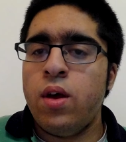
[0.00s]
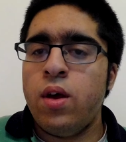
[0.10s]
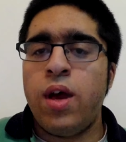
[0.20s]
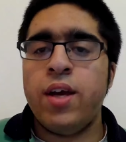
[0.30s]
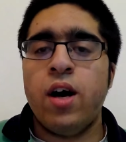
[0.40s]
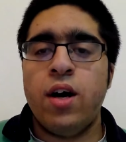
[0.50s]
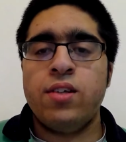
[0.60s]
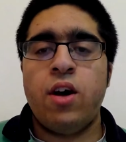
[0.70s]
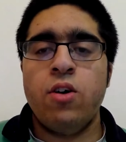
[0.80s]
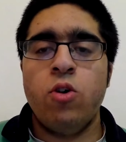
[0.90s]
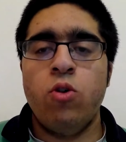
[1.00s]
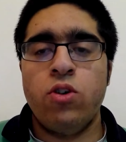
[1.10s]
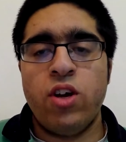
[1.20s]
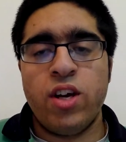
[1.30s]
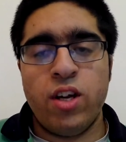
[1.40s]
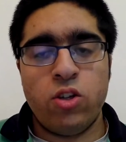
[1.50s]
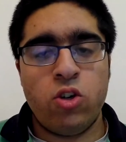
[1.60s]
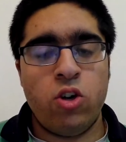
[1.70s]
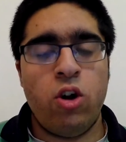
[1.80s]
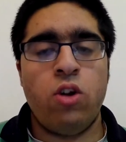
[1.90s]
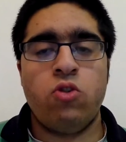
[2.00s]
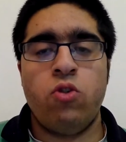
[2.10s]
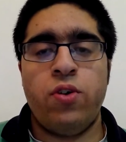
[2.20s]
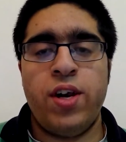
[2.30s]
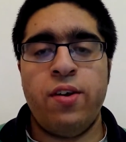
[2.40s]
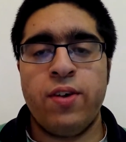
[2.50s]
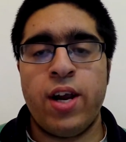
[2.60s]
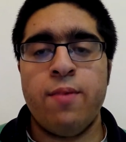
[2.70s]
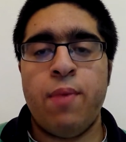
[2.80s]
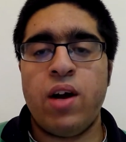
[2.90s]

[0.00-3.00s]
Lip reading: Hey guys, how you all doing? It's Jarajo here again,